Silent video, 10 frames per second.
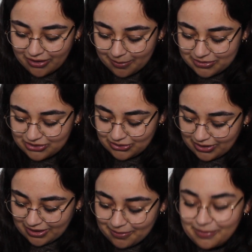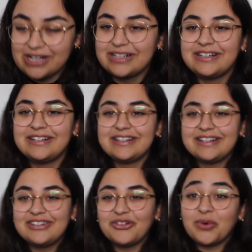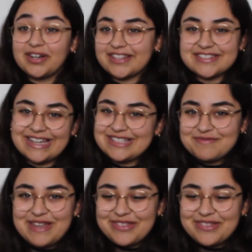are up to what excites me